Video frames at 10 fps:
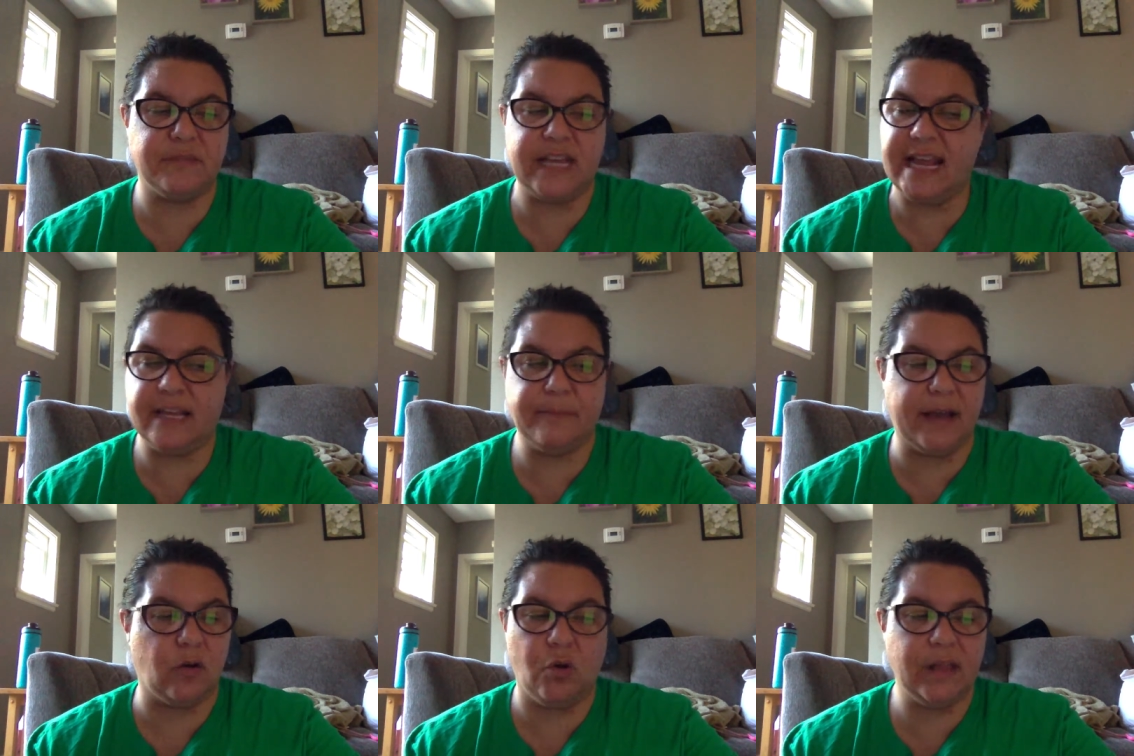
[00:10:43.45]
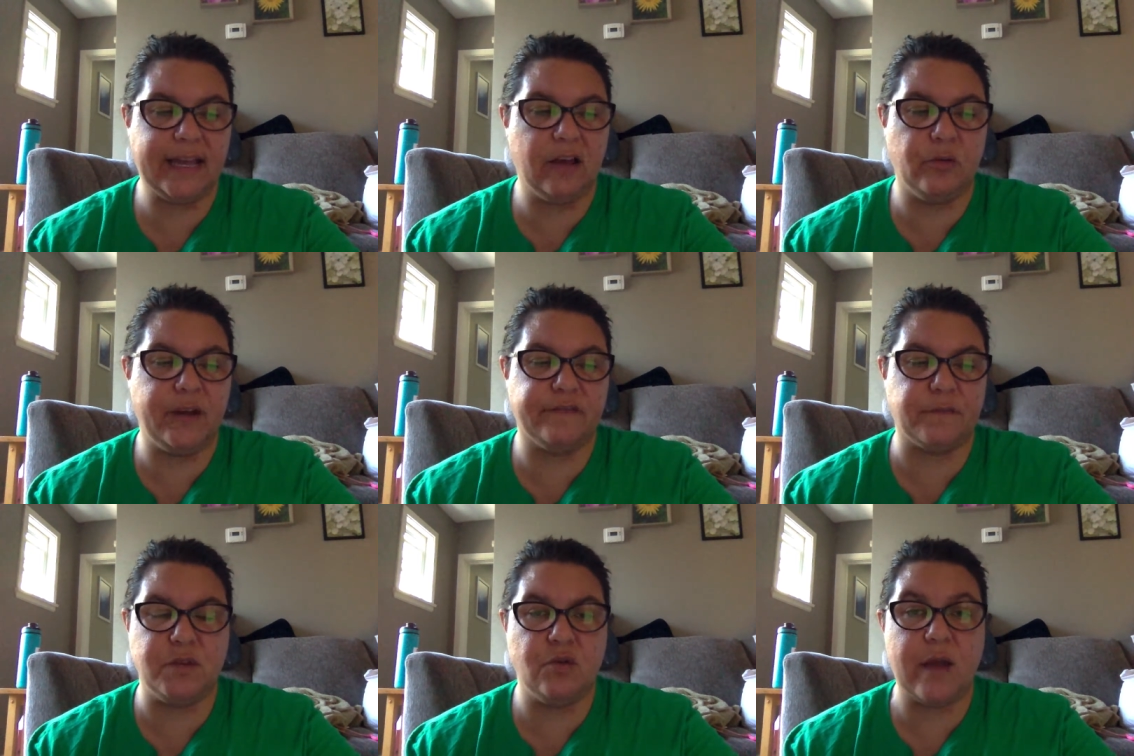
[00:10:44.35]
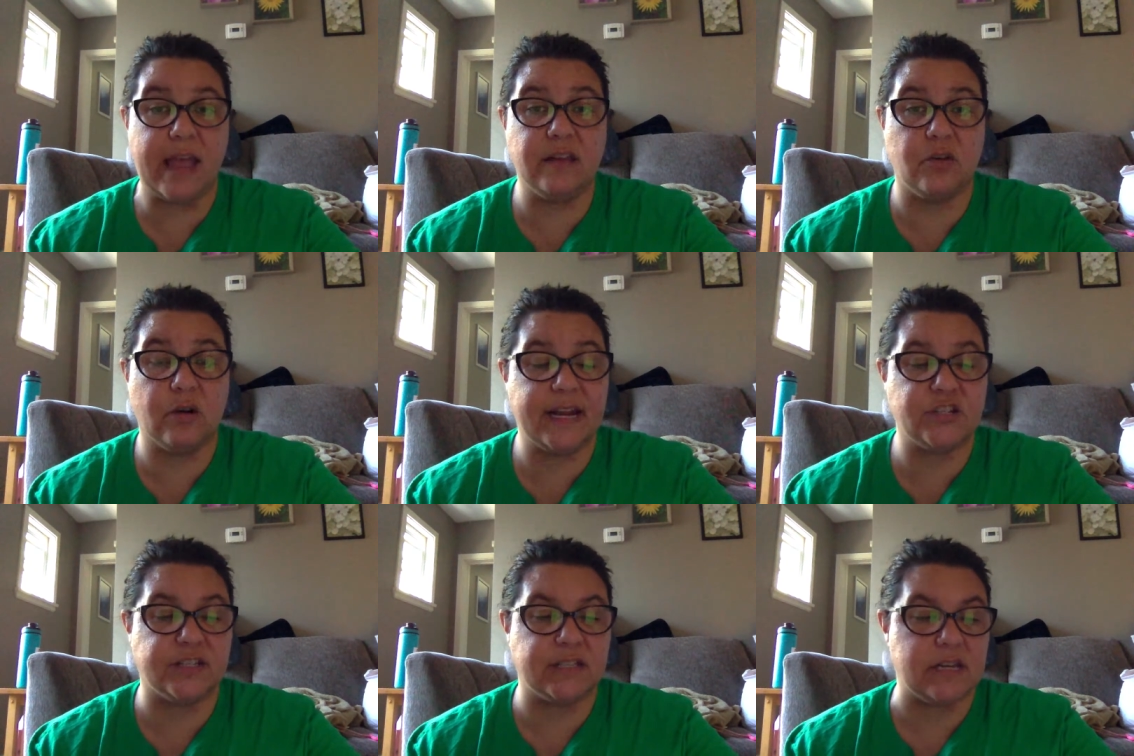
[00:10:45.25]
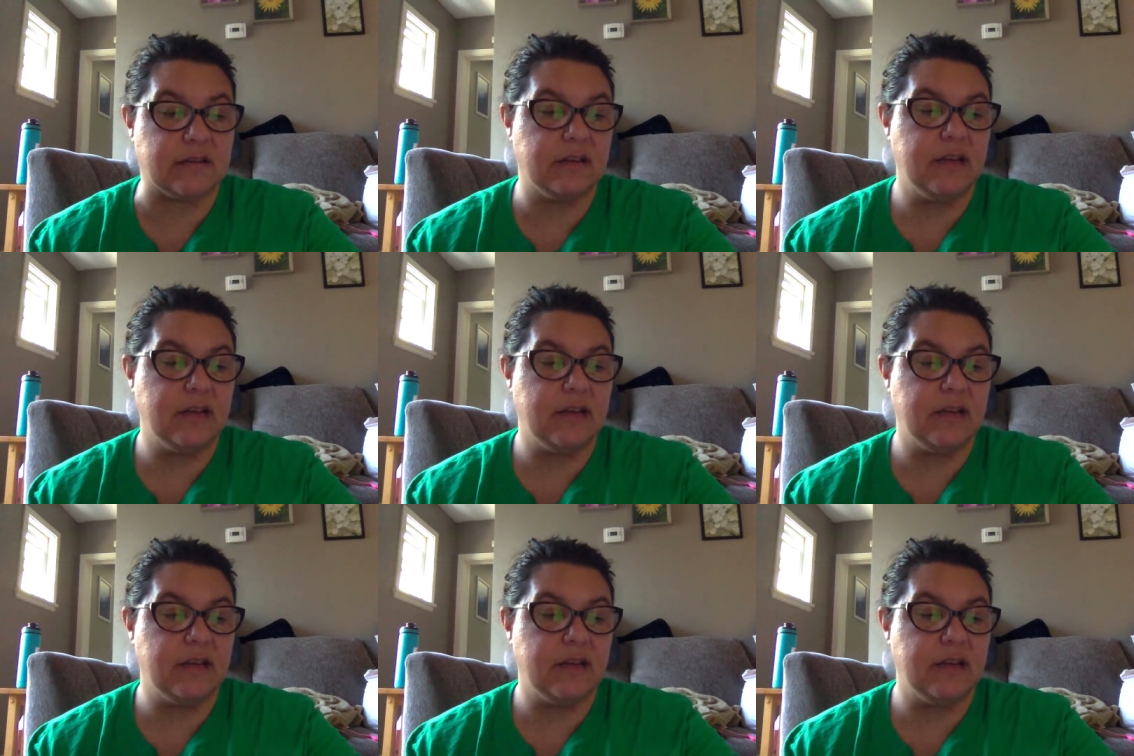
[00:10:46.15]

taking my whole account away from you and your agency.